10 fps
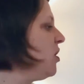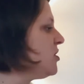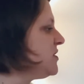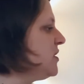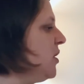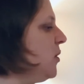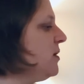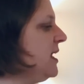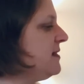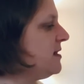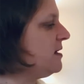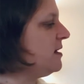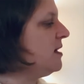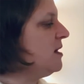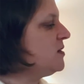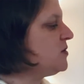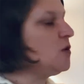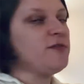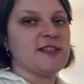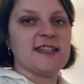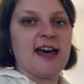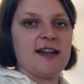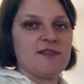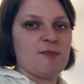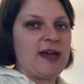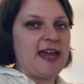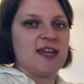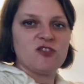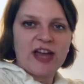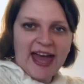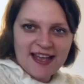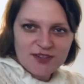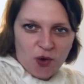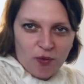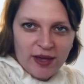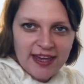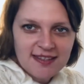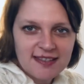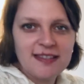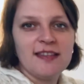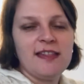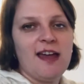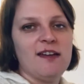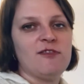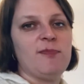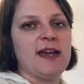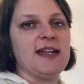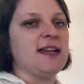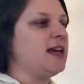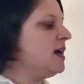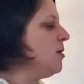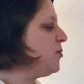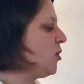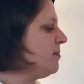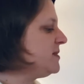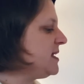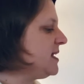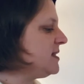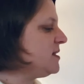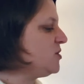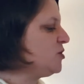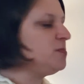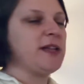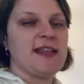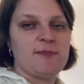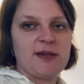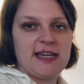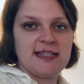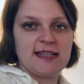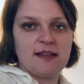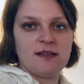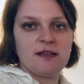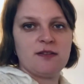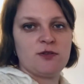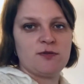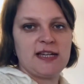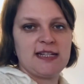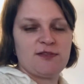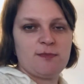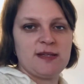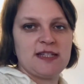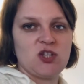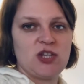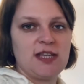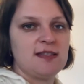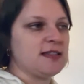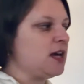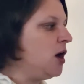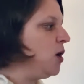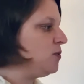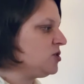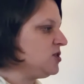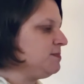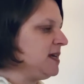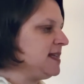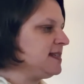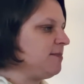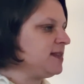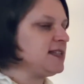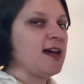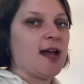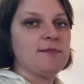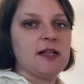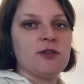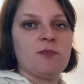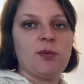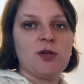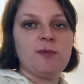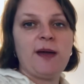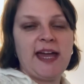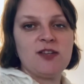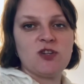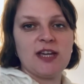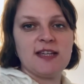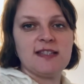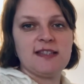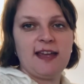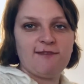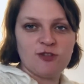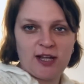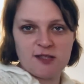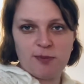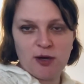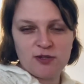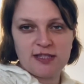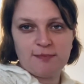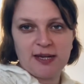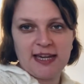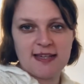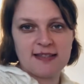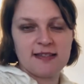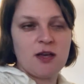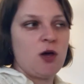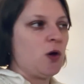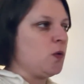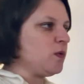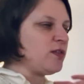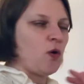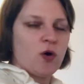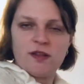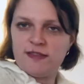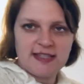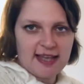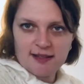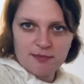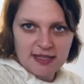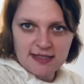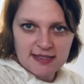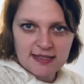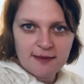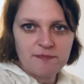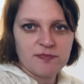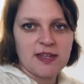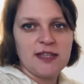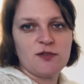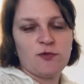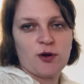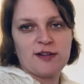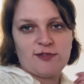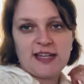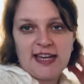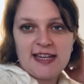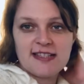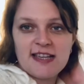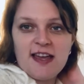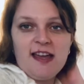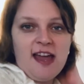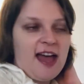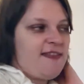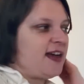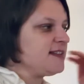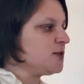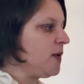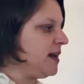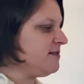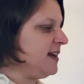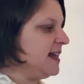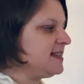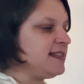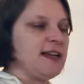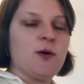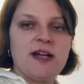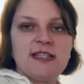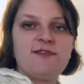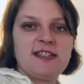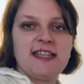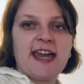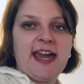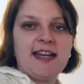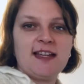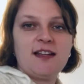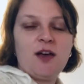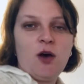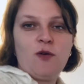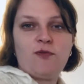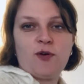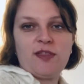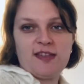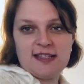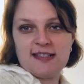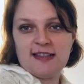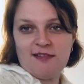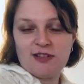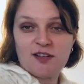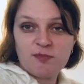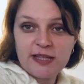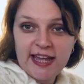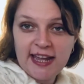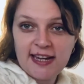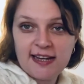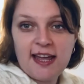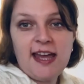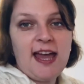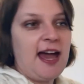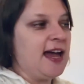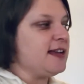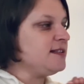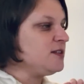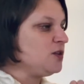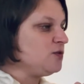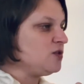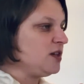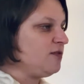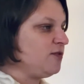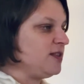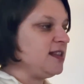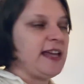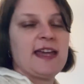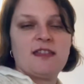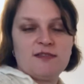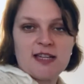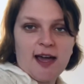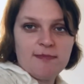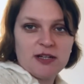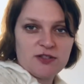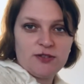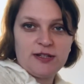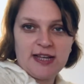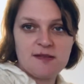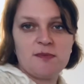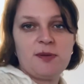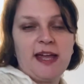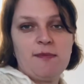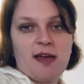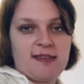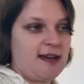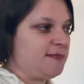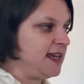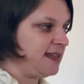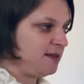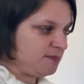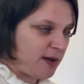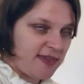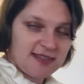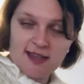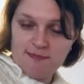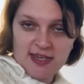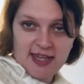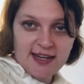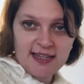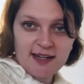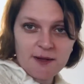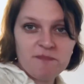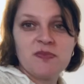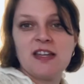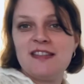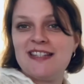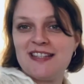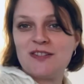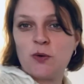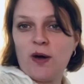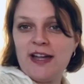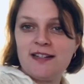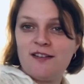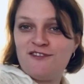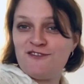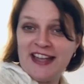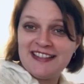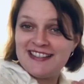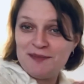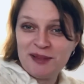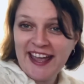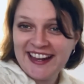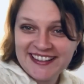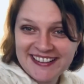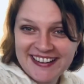Also, in the solfa side of the page, as always, they've been prompted to play the piece in 3 different positions, which means that by the time they learn both pages, they've transposed the piece with all of these elements into 4 different keys. And that's quite advanced and quite sophisticated for this level of playing, and usually for the length of time that a student has been playing. By the time they get here, this is quite fancy playing.